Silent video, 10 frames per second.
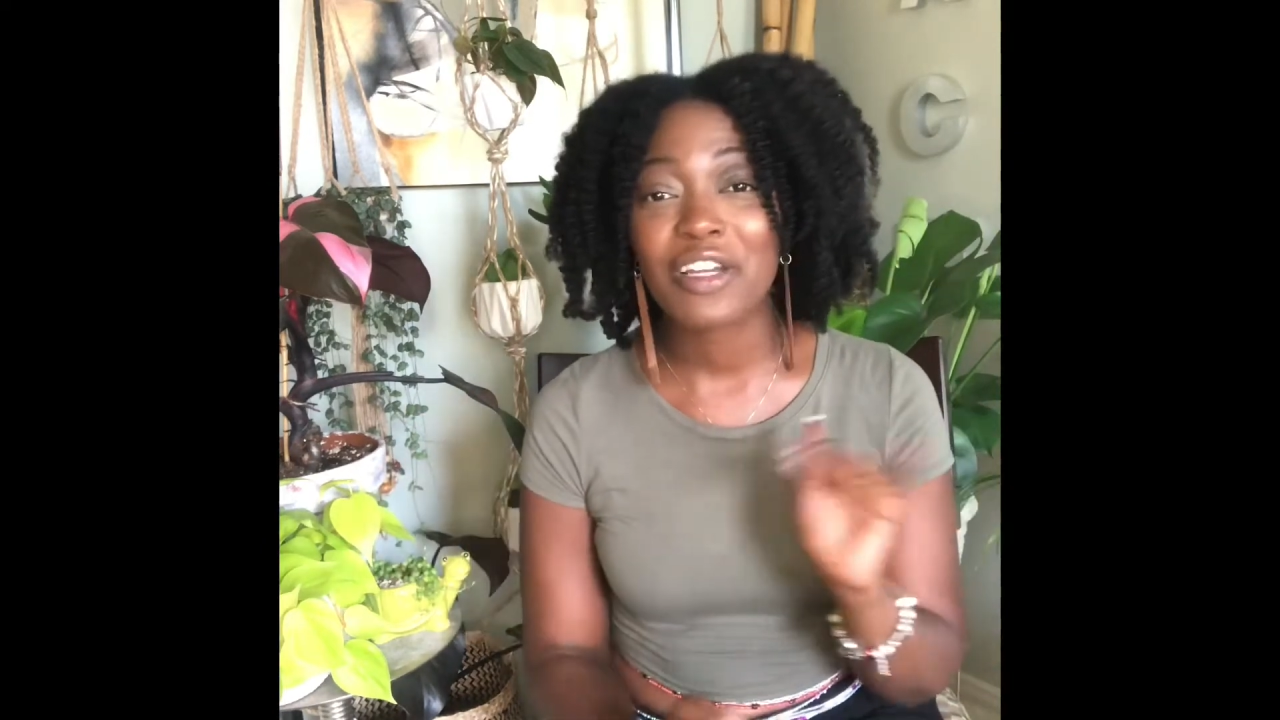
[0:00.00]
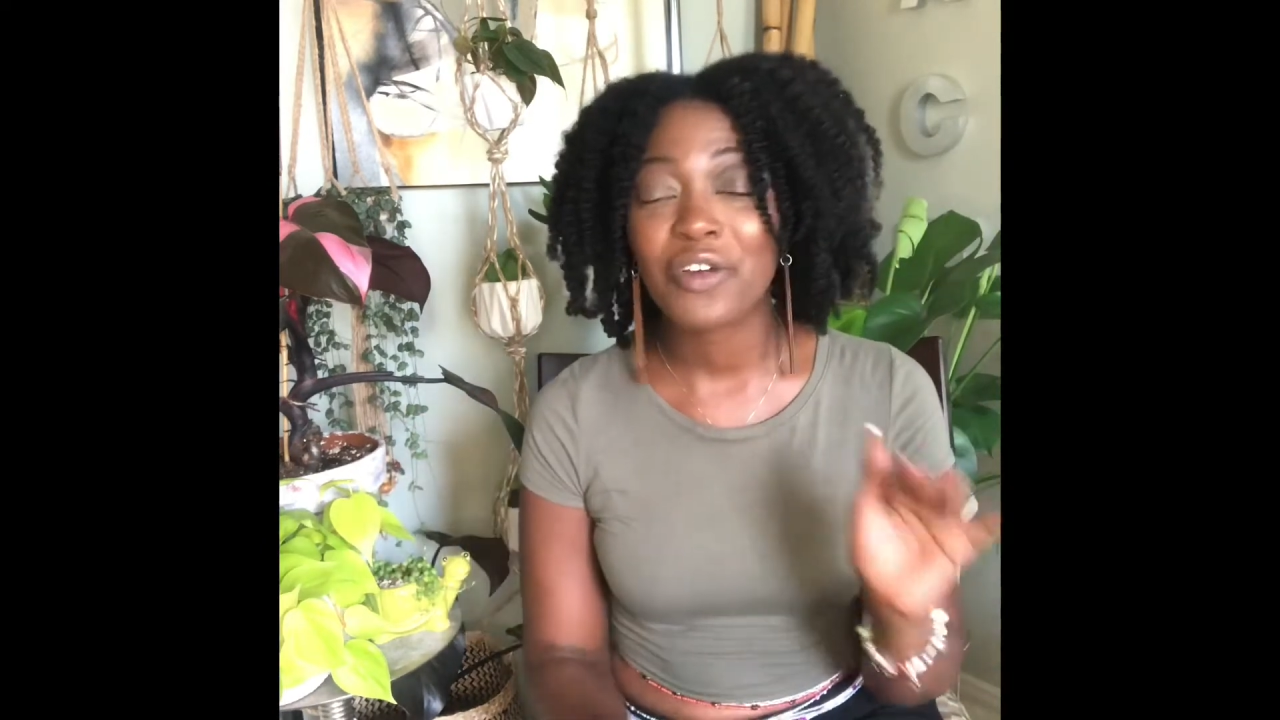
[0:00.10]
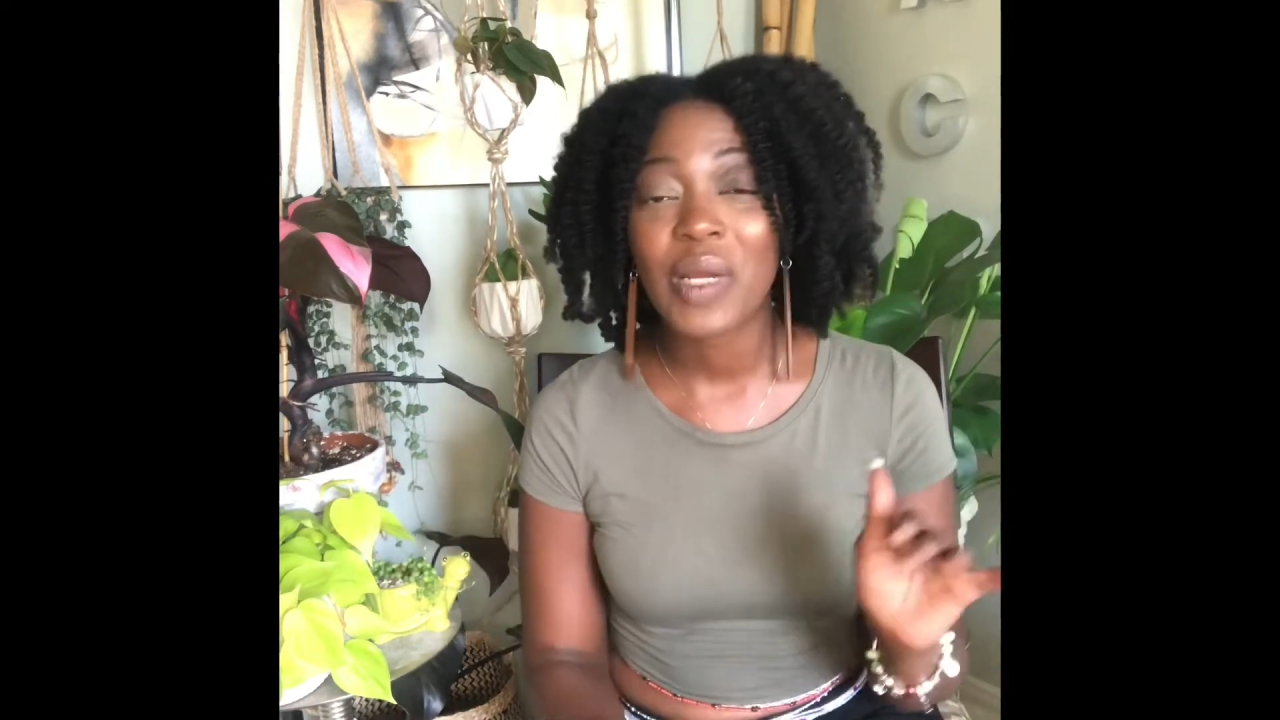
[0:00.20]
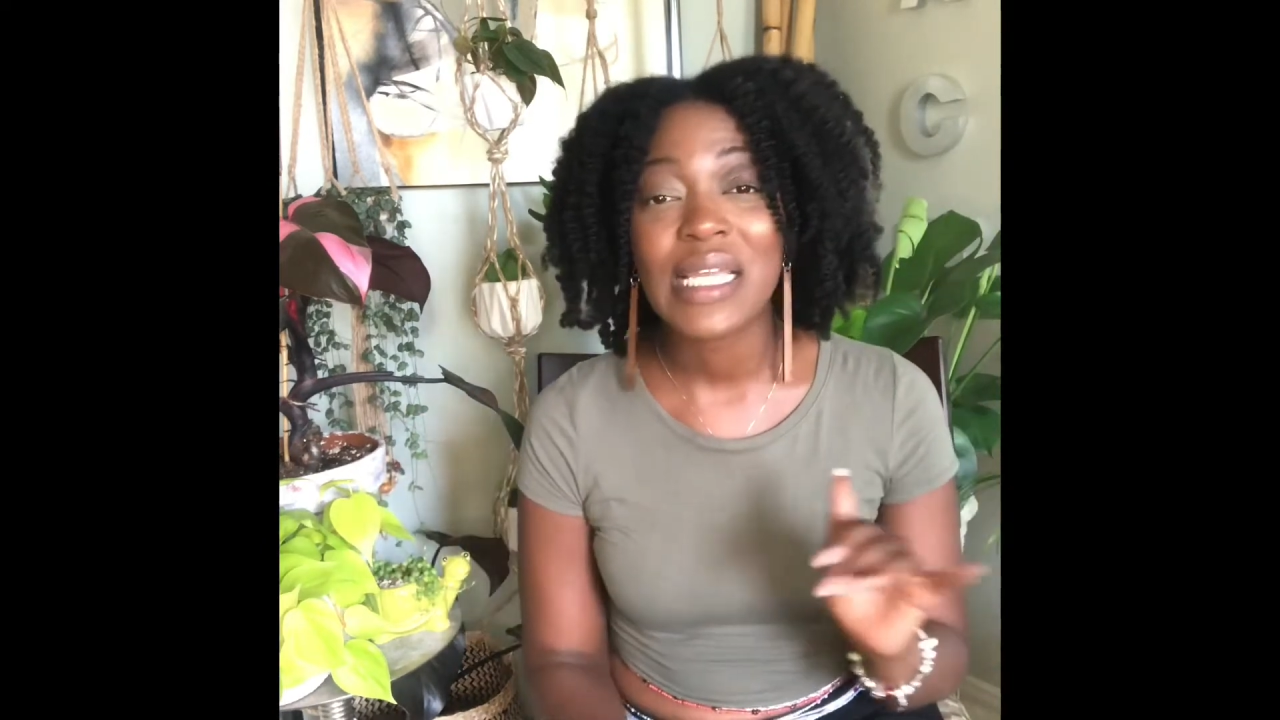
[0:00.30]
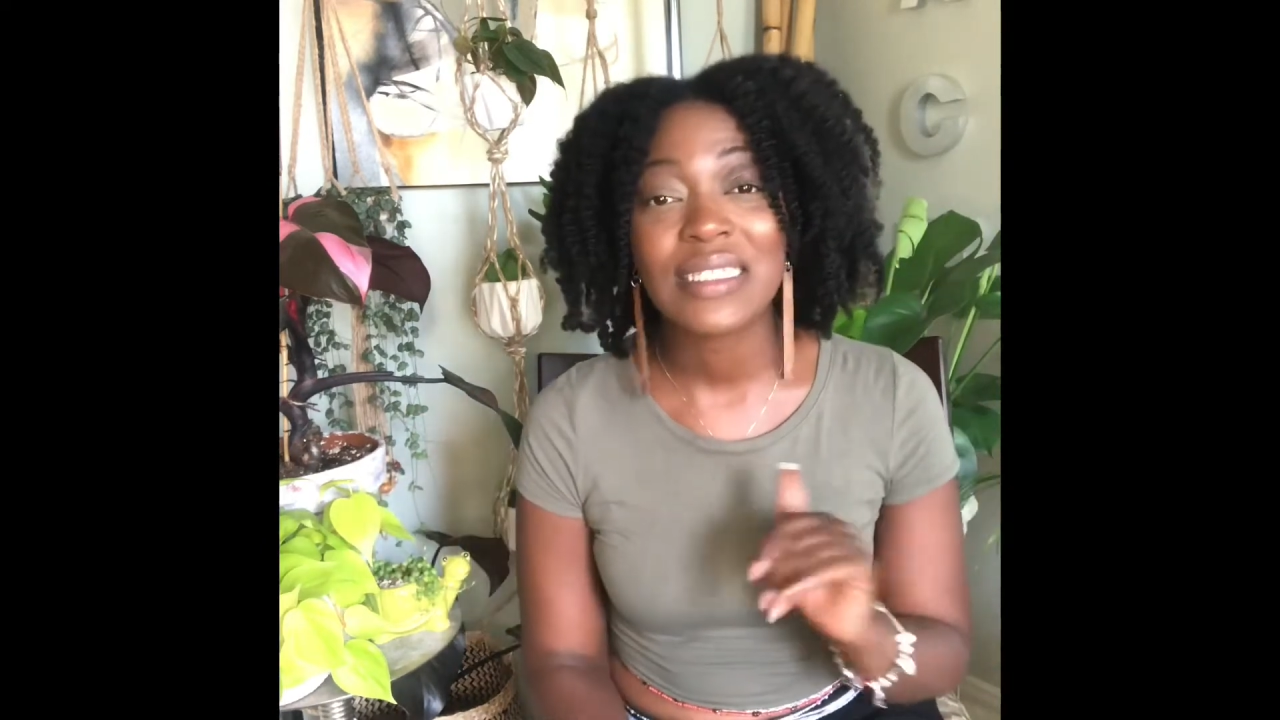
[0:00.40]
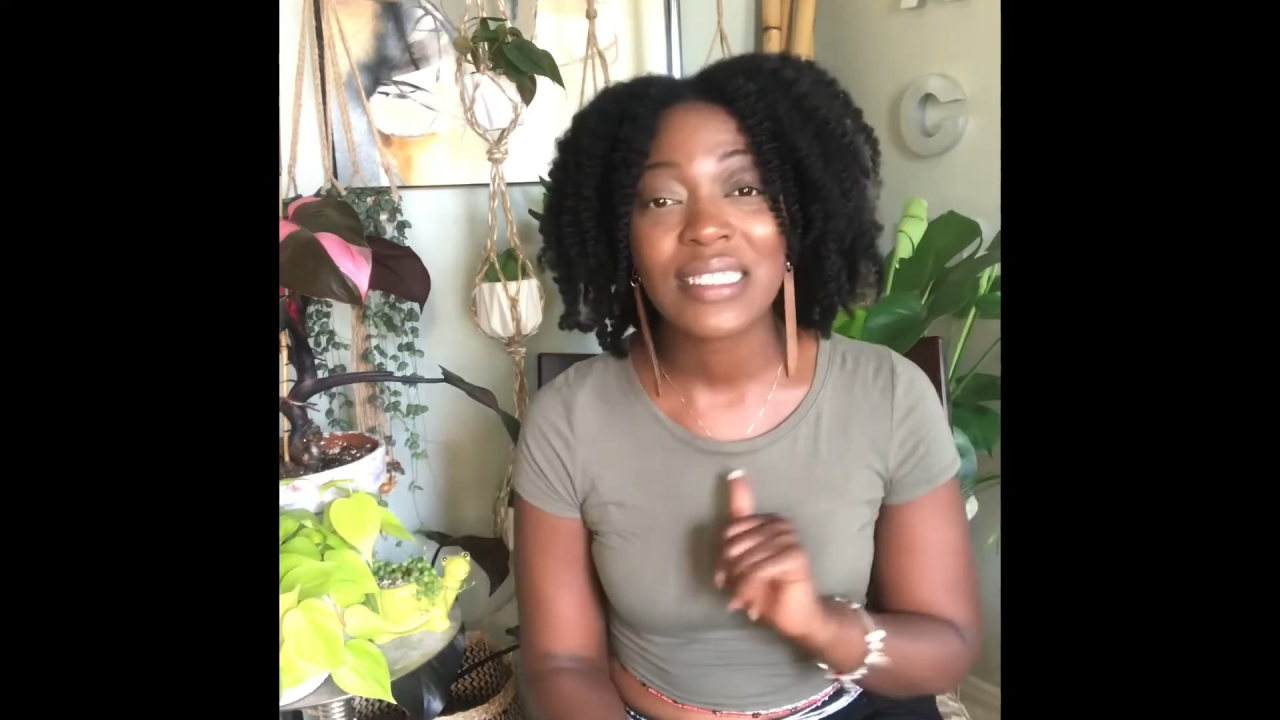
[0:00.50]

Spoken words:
a crazy